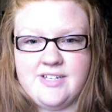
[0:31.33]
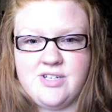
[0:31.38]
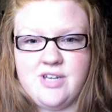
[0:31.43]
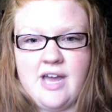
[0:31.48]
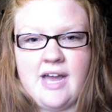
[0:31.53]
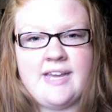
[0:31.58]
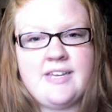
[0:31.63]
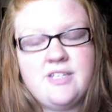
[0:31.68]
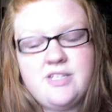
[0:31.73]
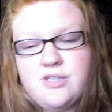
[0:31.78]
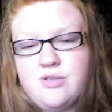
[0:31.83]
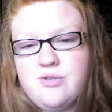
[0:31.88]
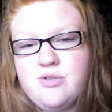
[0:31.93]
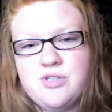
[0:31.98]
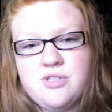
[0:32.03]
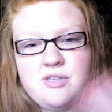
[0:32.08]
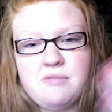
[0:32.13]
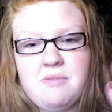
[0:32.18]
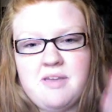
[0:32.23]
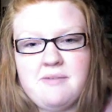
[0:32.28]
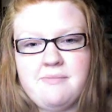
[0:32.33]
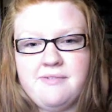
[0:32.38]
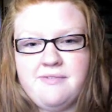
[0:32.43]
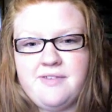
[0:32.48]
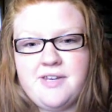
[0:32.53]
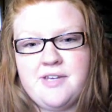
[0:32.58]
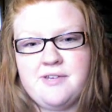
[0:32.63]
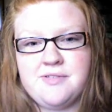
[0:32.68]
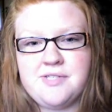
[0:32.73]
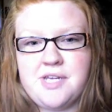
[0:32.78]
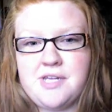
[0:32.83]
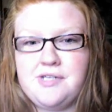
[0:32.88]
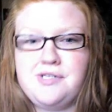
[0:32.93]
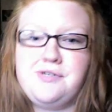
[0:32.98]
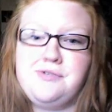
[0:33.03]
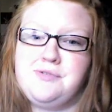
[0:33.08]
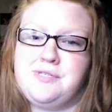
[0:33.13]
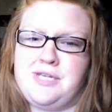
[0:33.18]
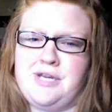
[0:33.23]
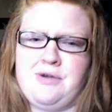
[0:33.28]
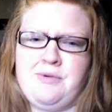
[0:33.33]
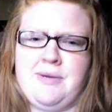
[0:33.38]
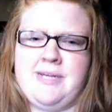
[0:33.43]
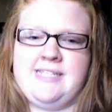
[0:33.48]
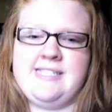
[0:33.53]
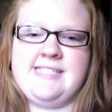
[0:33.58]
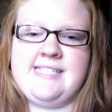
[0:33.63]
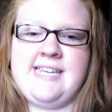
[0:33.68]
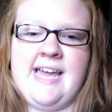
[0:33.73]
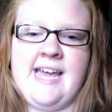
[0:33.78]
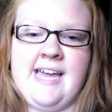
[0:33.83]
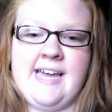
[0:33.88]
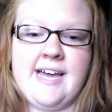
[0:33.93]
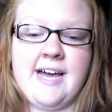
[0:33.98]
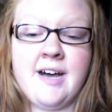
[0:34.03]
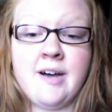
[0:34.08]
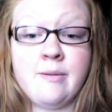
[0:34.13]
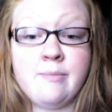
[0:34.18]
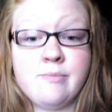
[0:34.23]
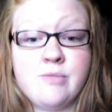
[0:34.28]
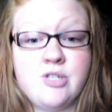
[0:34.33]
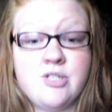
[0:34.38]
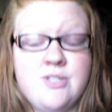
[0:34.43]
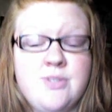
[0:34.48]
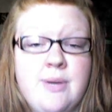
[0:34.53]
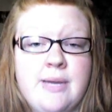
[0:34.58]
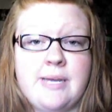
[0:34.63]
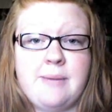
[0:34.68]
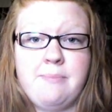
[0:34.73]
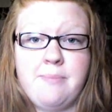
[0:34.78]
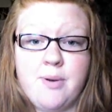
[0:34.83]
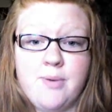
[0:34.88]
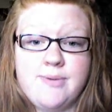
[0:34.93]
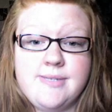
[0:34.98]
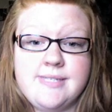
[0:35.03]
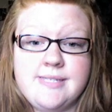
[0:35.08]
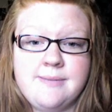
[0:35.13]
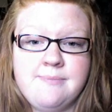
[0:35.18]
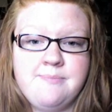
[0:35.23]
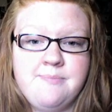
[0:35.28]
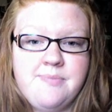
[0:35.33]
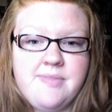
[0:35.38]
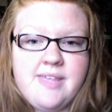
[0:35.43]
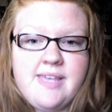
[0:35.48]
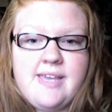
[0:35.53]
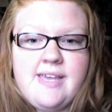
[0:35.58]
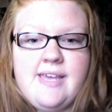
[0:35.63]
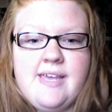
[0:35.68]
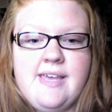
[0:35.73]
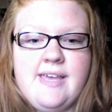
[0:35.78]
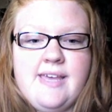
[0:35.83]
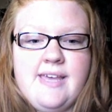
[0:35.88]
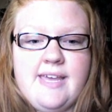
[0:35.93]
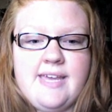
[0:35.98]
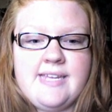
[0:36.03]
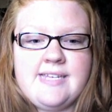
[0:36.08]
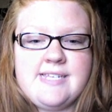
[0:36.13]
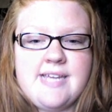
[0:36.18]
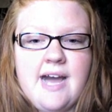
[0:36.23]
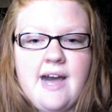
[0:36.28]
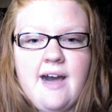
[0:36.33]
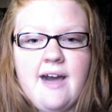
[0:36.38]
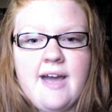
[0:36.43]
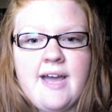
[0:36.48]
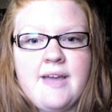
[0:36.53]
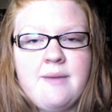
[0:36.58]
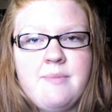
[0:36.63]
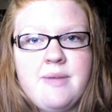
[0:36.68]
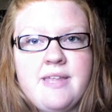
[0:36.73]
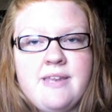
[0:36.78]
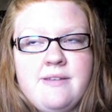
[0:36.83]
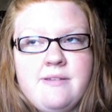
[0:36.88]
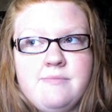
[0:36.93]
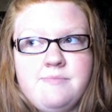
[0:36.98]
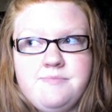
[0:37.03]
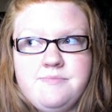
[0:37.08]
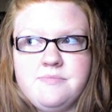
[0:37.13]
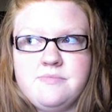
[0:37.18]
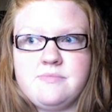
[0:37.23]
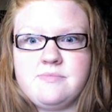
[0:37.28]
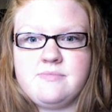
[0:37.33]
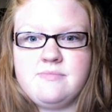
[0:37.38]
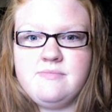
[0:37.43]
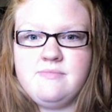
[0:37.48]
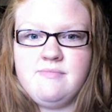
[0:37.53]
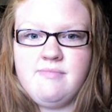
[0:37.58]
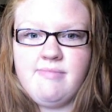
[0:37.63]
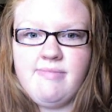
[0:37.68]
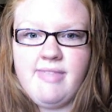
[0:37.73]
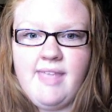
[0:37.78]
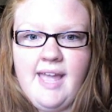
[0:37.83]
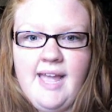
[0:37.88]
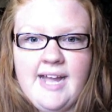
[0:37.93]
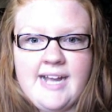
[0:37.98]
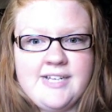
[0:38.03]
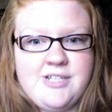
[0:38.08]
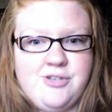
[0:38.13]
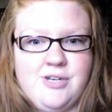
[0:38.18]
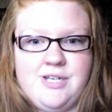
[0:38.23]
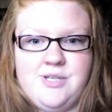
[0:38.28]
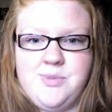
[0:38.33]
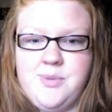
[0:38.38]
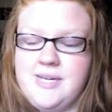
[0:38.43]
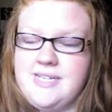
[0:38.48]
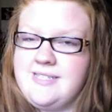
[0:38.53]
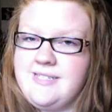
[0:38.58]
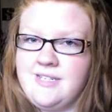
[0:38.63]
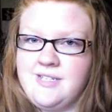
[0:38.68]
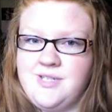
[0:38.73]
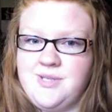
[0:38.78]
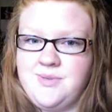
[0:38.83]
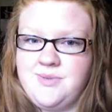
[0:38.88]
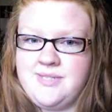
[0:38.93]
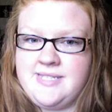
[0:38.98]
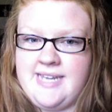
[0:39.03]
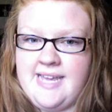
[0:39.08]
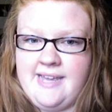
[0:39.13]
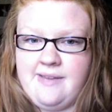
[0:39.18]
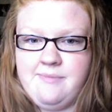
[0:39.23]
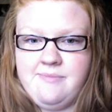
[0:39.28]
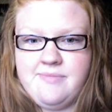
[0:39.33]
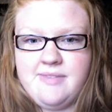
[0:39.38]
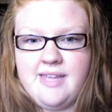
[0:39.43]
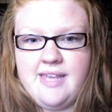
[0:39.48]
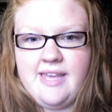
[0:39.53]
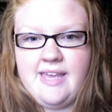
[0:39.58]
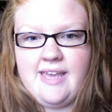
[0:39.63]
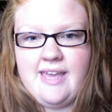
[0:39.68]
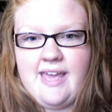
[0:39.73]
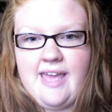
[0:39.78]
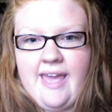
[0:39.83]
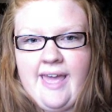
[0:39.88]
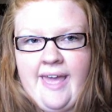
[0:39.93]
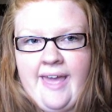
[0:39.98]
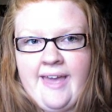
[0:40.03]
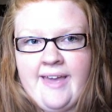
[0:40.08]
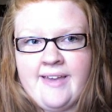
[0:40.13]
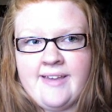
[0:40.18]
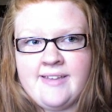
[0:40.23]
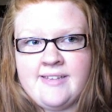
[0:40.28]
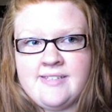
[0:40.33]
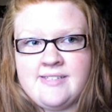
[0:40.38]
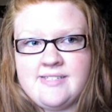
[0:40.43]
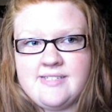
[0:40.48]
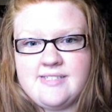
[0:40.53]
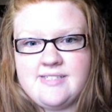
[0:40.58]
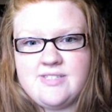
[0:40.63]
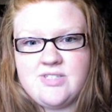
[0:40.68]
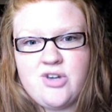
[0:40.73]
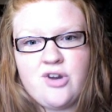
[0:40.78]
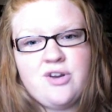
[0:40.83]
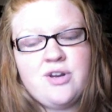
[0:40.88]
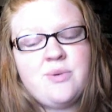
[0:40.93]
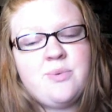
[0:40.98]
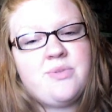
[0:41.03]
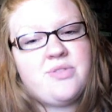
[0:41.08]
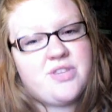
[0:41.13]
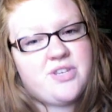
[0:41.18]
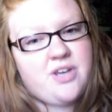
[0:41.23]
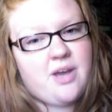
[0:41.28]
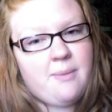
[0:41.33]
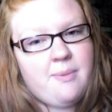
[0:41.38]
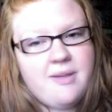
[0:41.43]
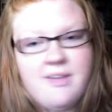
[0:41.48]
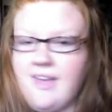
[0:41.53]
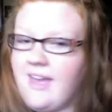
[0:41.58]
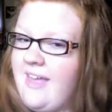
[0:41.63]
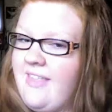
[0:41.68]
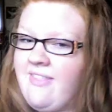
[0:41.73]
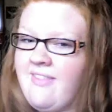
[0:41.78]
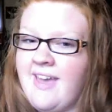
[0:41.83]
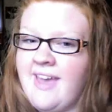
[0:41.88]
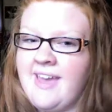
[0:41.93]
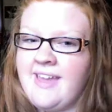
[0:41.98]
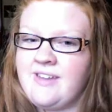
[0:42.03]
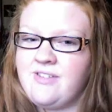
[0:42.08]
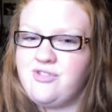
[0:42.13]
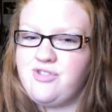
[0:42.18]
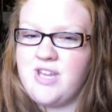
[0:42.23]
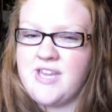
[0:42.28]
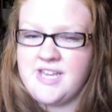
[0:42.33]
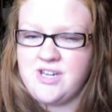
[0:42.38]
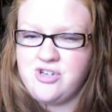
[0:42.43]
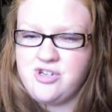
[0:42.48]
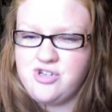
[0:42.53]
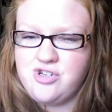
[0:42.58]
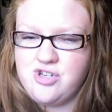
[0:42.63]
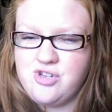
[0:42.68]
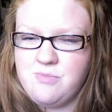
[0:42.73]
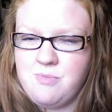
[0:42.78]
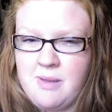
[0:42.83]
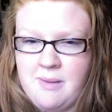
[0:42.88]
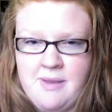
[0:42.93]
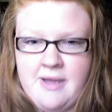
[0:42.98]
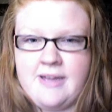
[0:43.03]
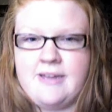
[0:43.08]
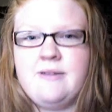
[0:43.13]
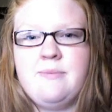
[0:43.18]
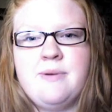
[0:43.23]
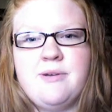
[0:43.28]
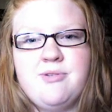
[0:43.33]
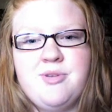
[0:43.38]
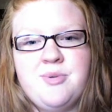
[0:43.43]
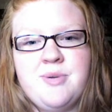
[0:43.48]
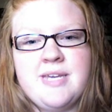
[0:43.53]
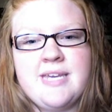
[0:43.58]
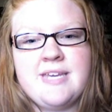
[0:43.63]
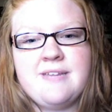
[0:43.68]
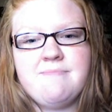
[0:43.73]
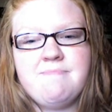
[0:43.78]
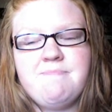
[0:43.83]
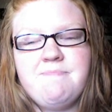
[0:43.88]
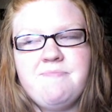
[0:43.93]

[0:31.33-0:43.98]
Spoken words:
I usually make my videos on Tuesday or Wednesday, just so I can post them in time, and I tried twice on Tuesday and started with the topic and then changed my mind about doing it.